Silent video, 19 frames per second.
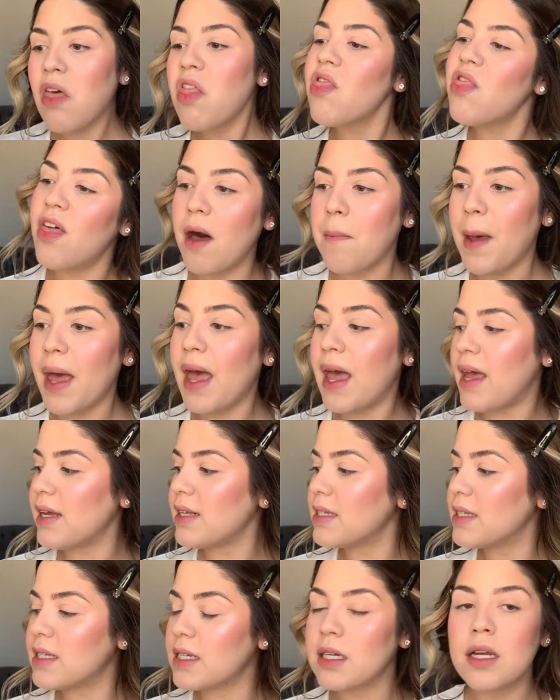the
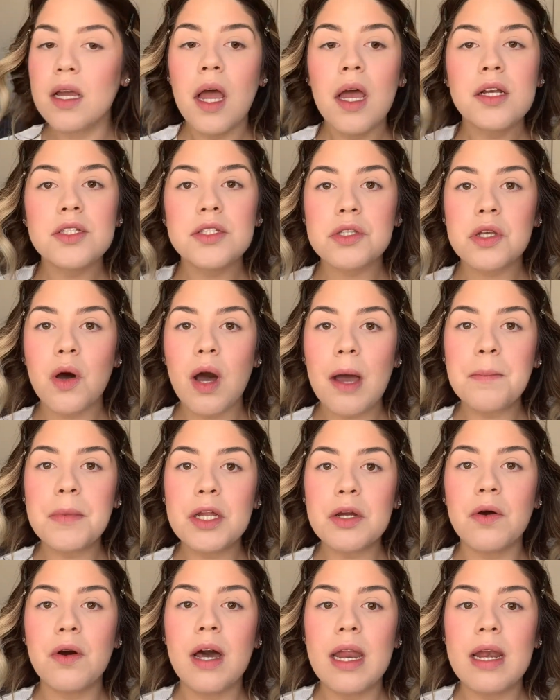best. So I'm gonna
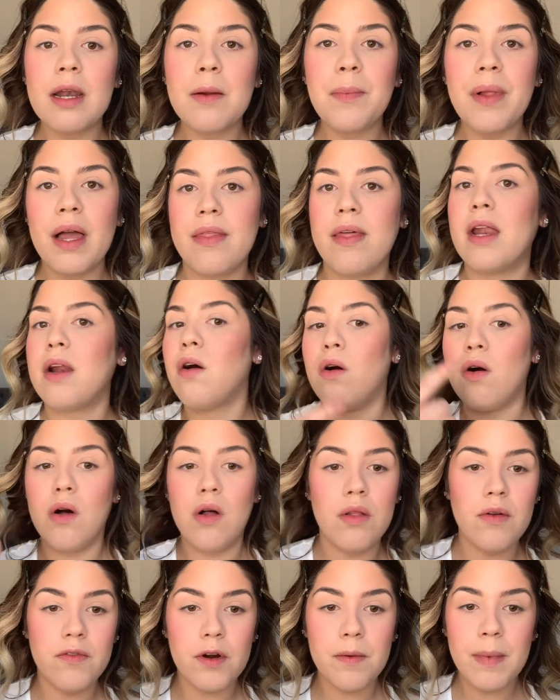go ahead and apply that
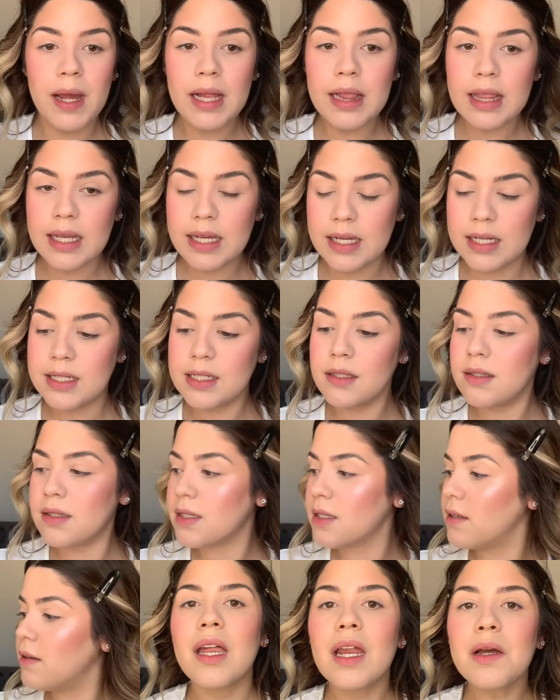all over my
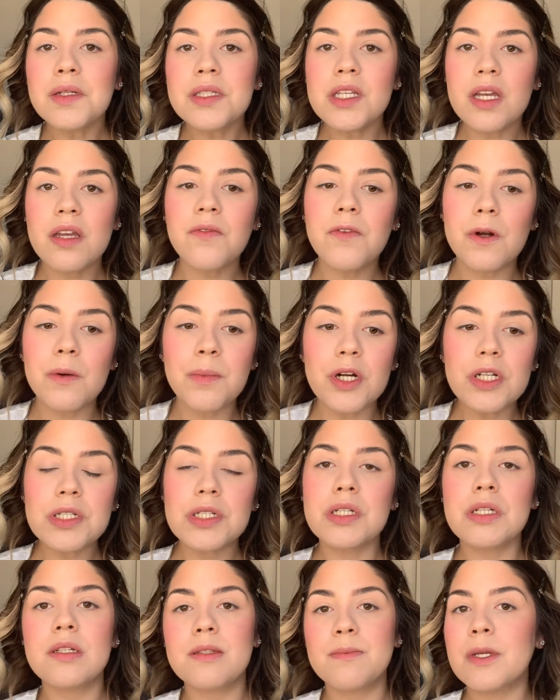lids. And I was looking for a brush
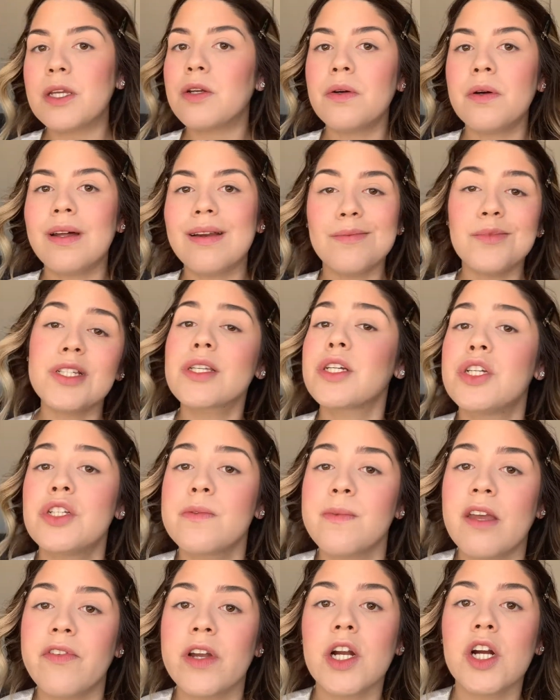to use, but you know what? I'm just gonna use
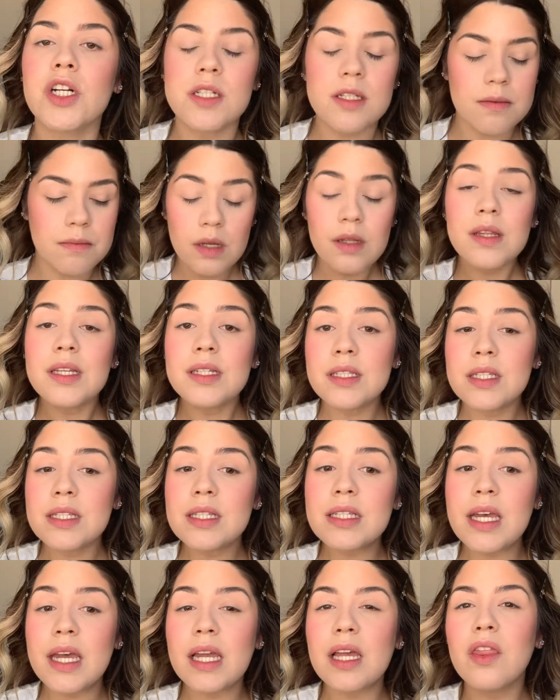my fingers. This is
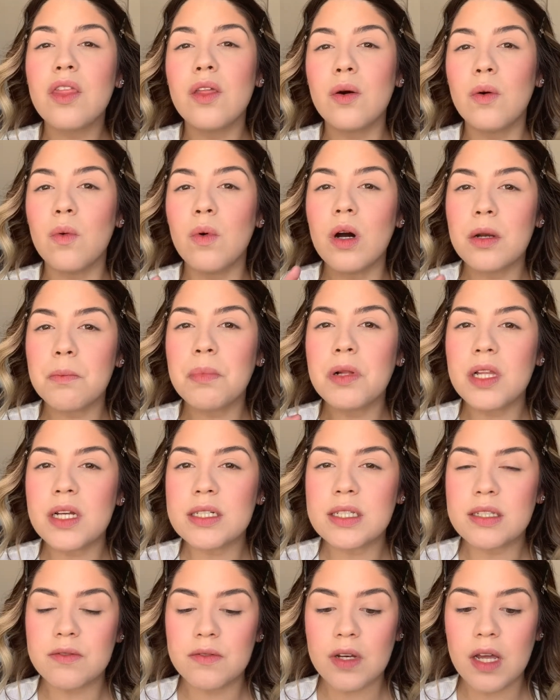like the one
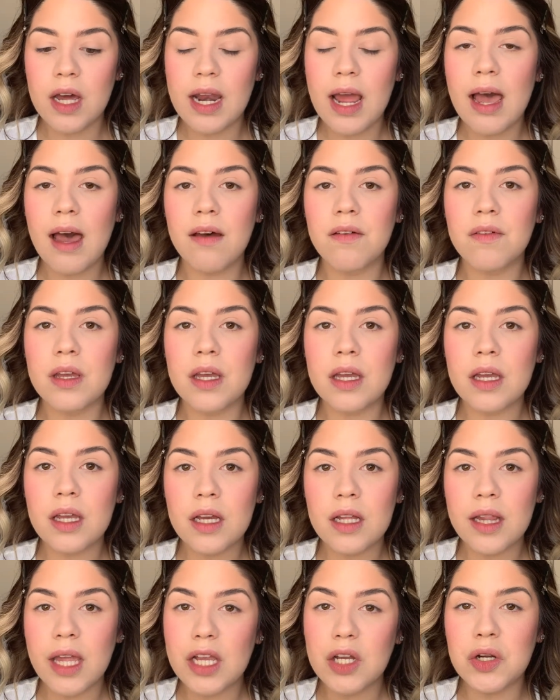plus of not having
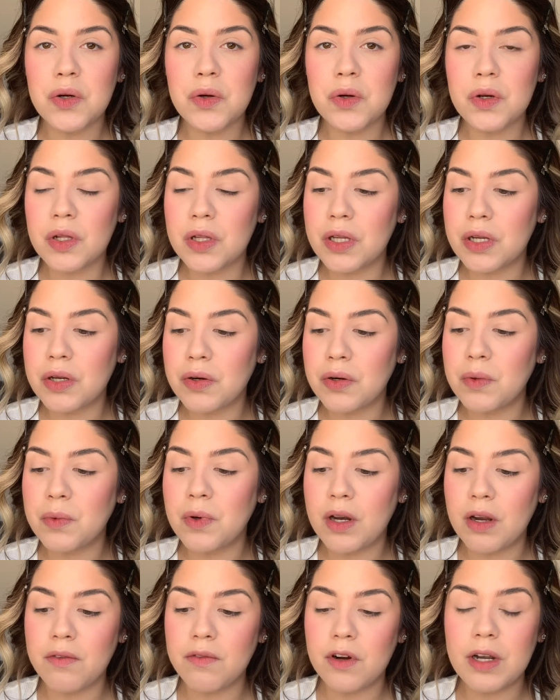like acrylic or
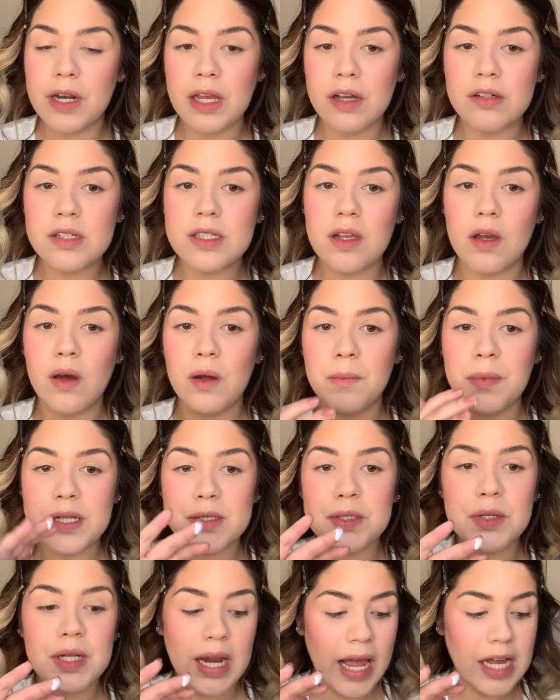whatever nails on, because
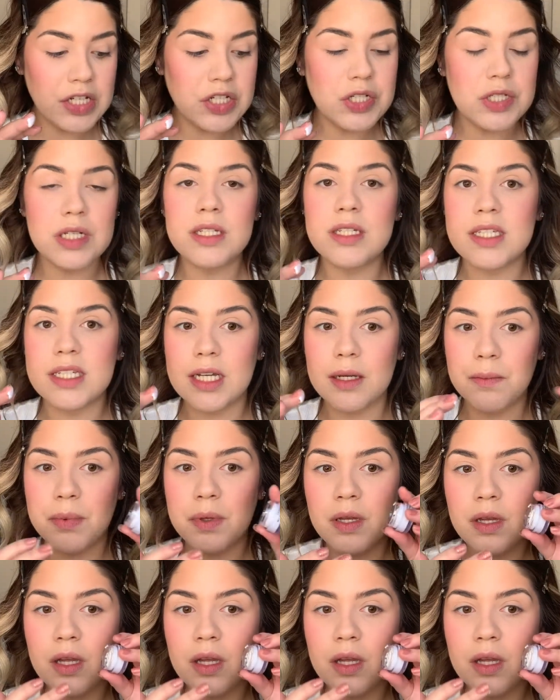you can actually dip